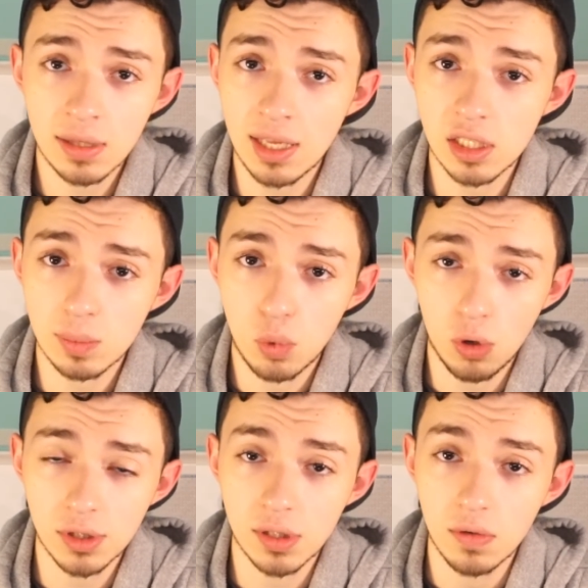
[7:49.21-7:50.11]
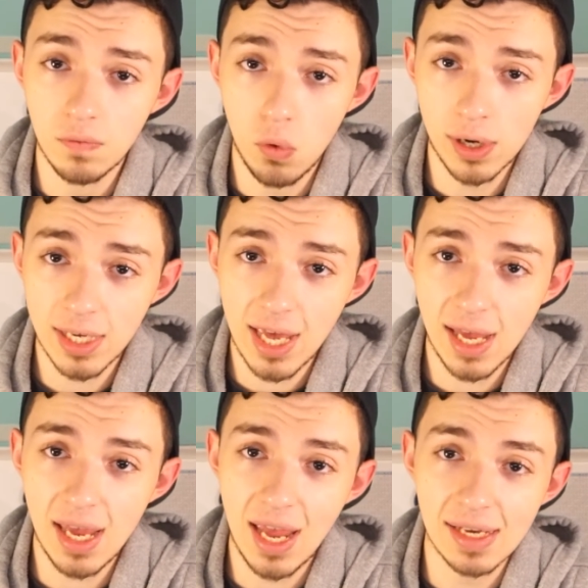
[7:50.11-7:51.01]
that supports
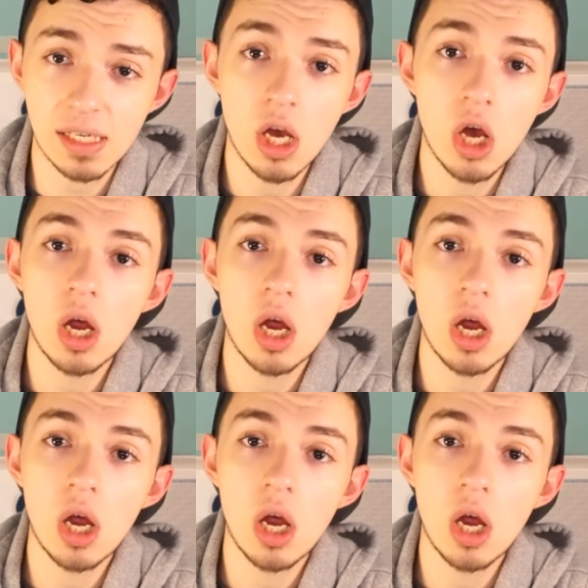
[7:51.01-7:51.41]
4K and